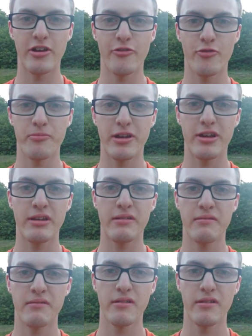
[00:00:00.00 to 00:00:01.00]
for me
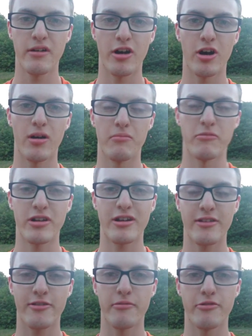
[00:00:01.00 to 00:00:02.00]
um, when I
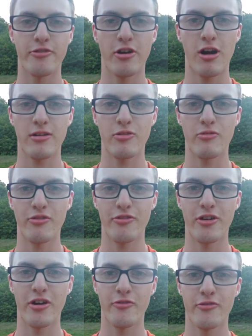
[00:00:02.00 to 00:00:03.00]
need someone to talk to and
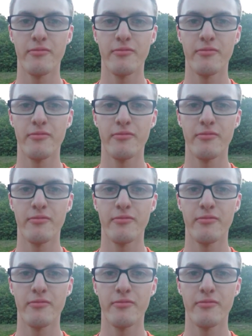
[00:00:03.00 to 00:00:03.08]
stuff.